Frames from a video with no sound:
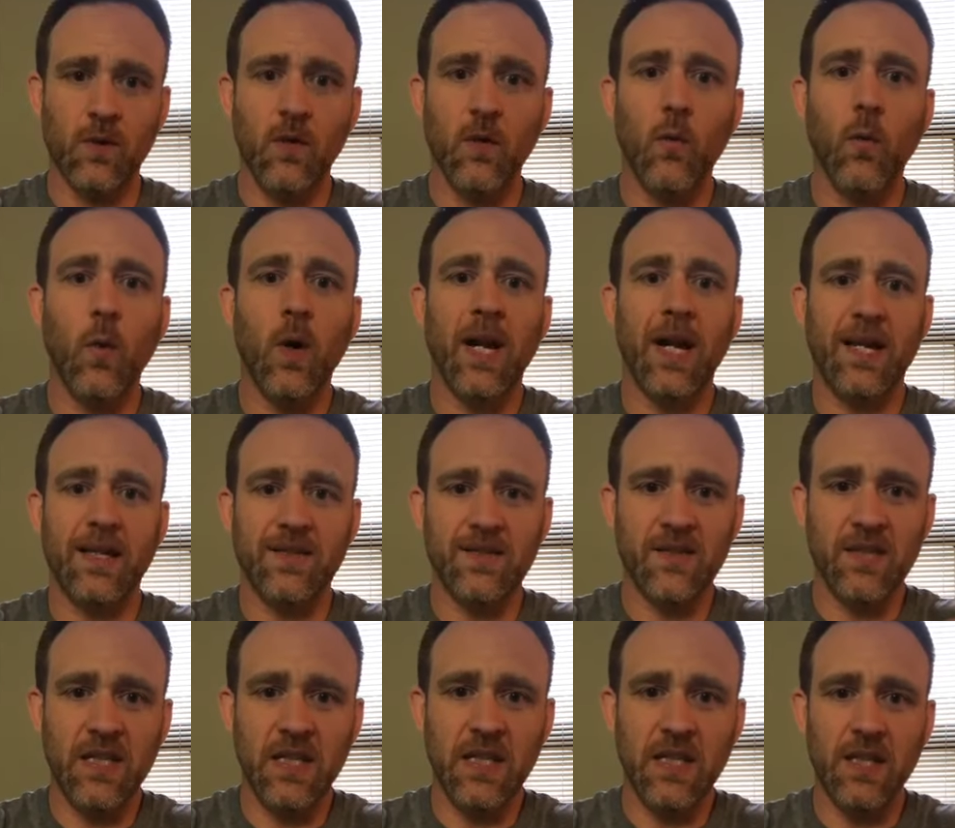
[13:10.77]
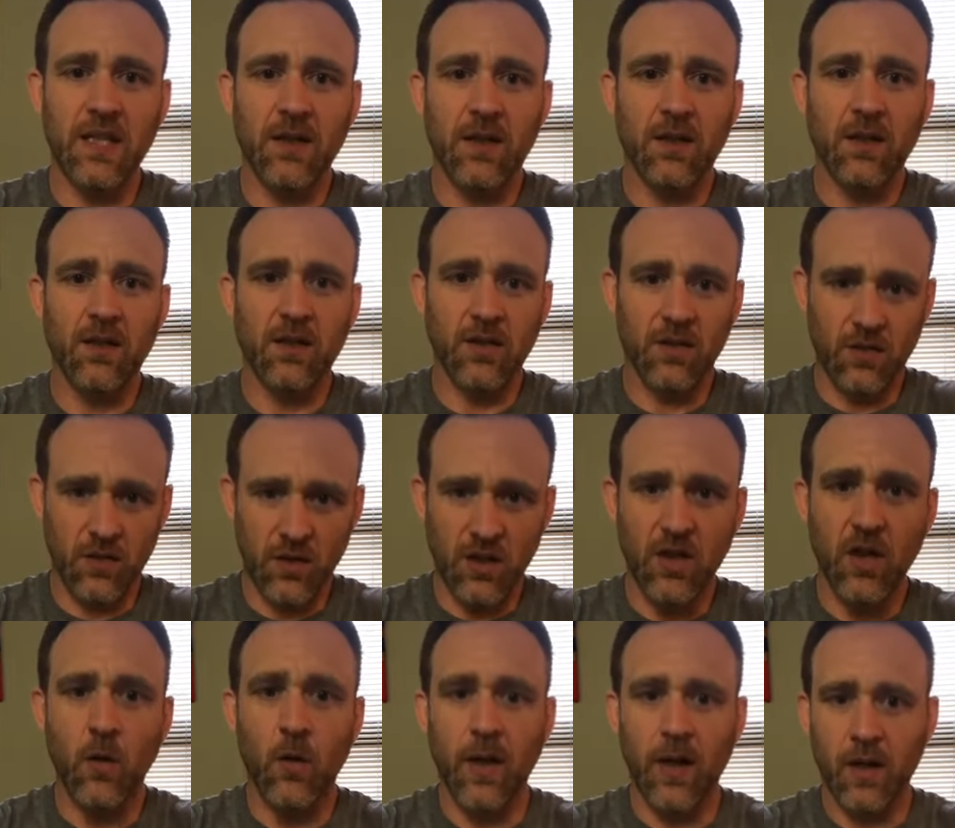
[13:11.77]
what I see
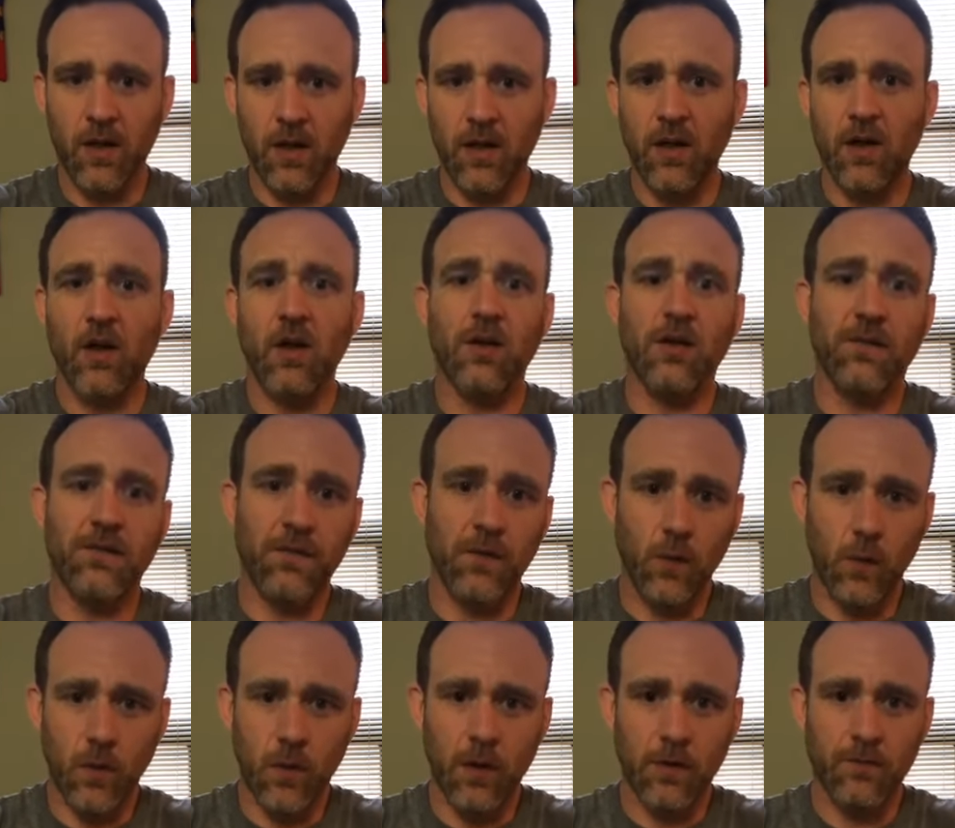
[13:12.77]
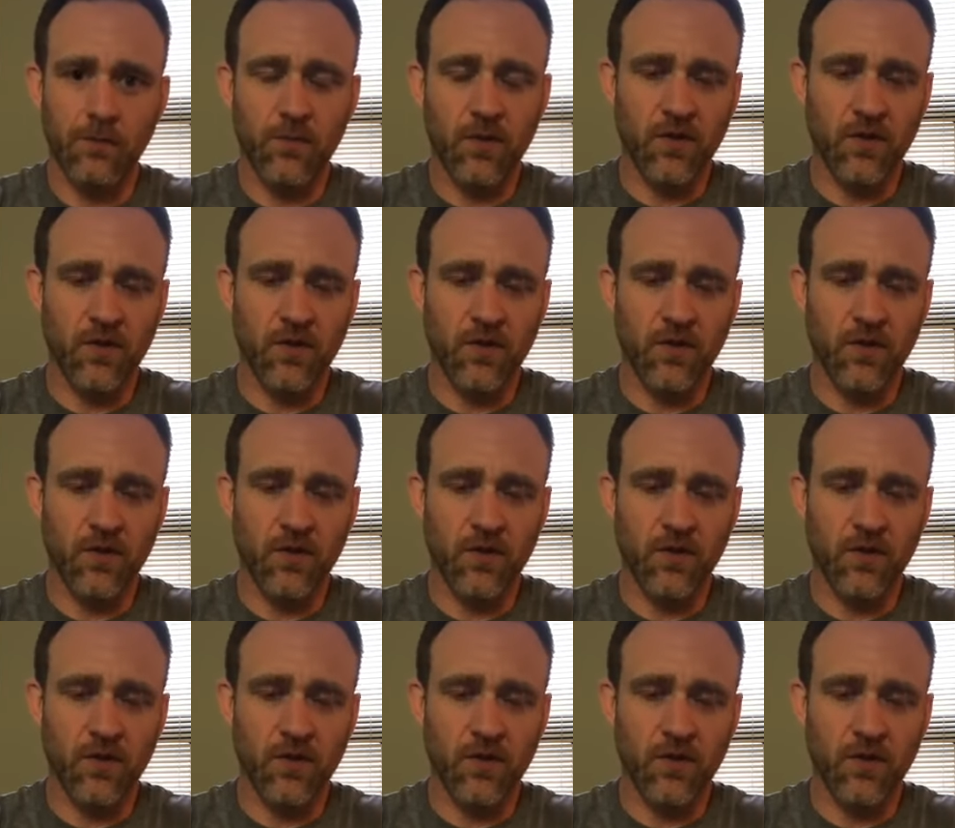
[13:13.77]
going on the floor.